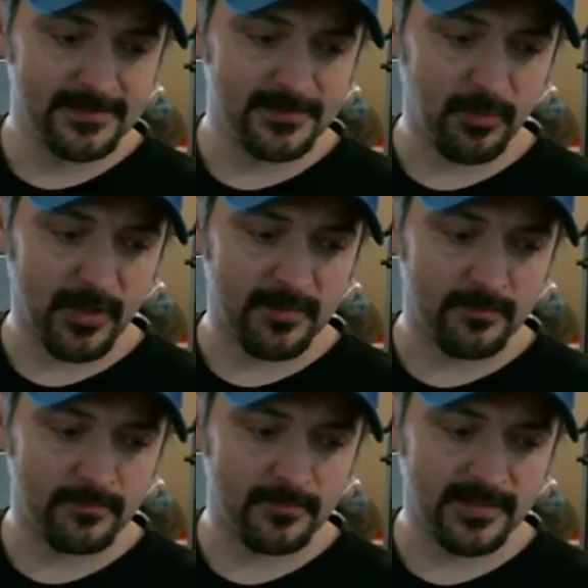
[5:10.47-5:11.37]

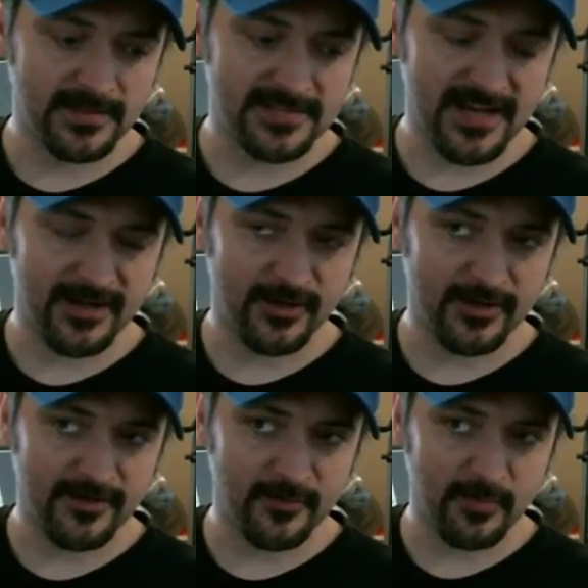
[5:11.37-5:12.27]
blame the
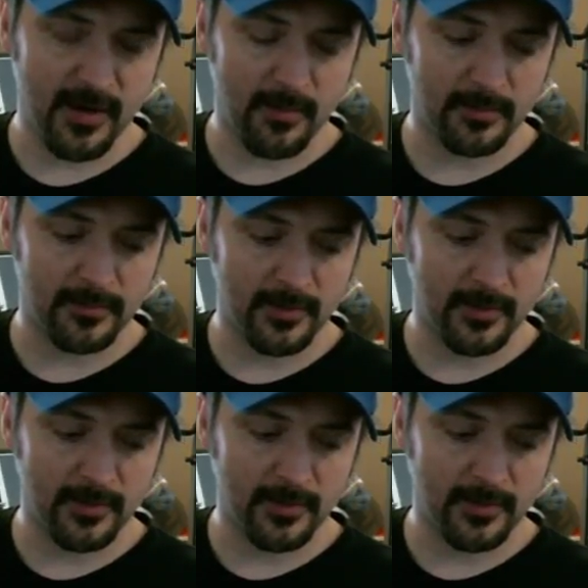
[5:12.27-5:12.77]
entirety of the problem